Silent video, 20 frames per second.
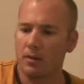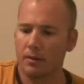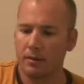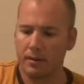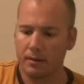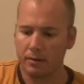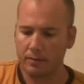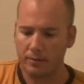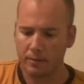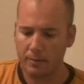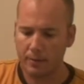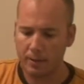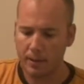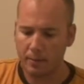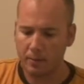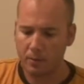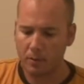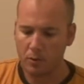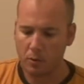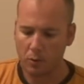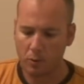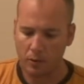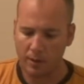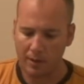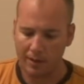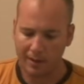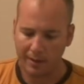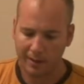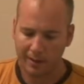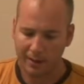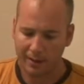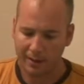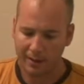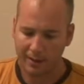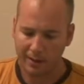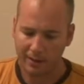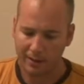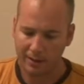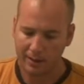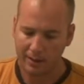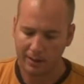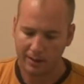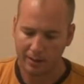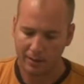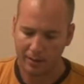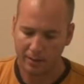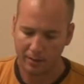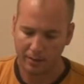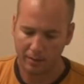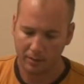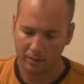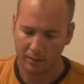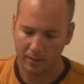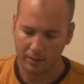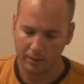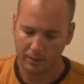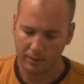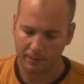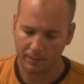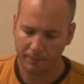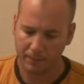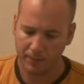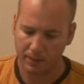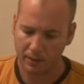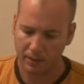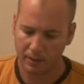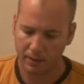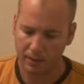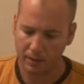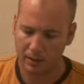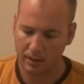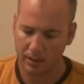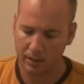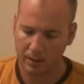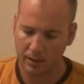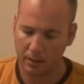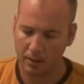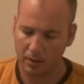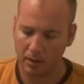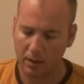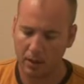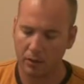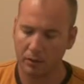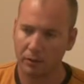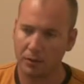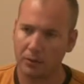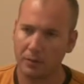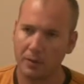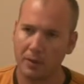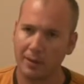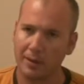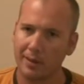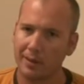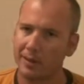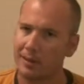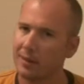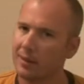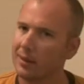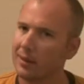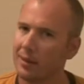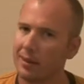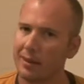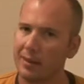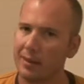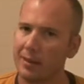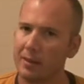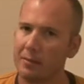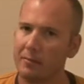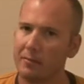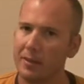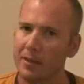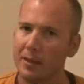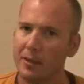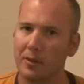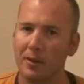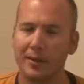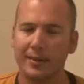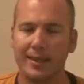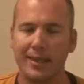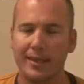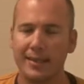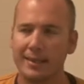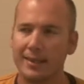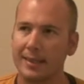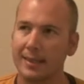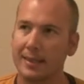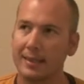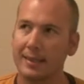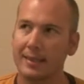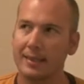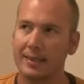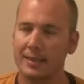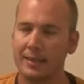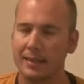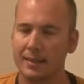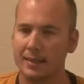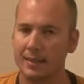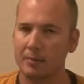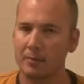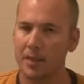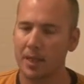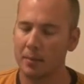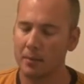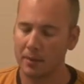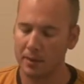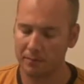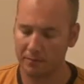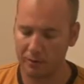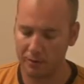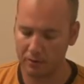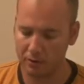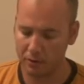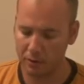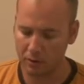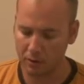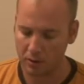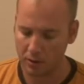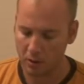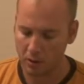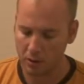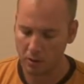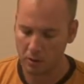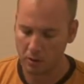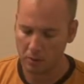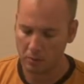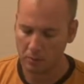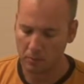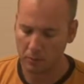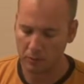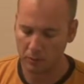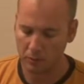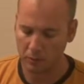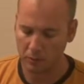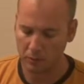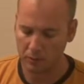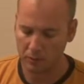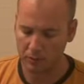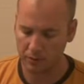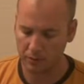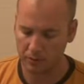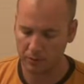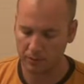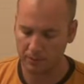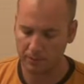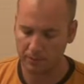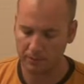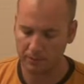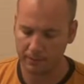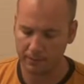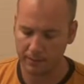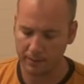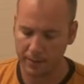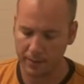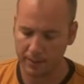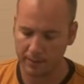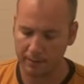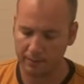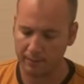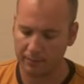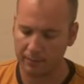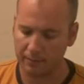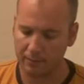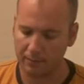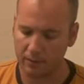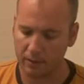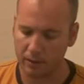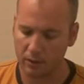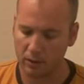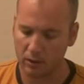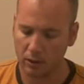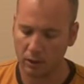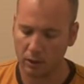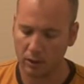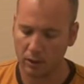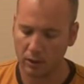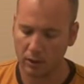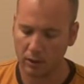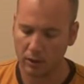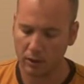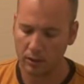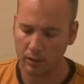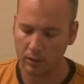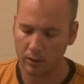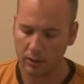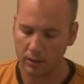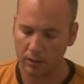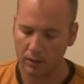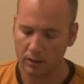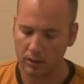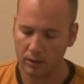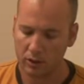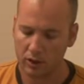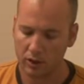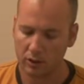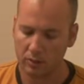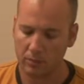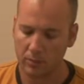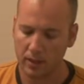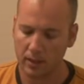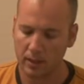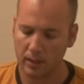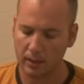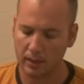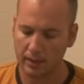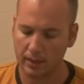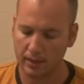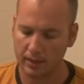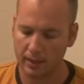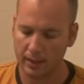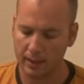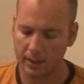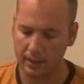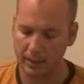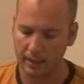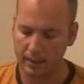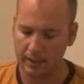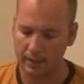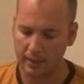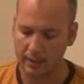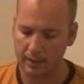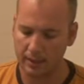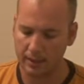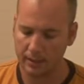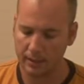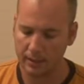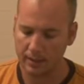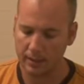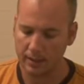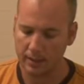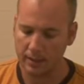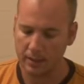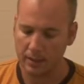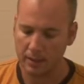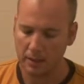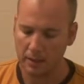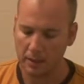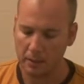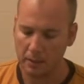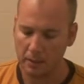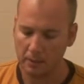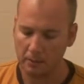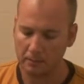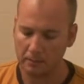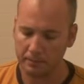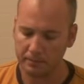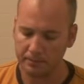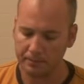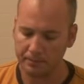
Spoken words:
The typical way, I mean, I'll do a video on tasting sometime in the future, but you're supposed to kind of look, smell, and taste. But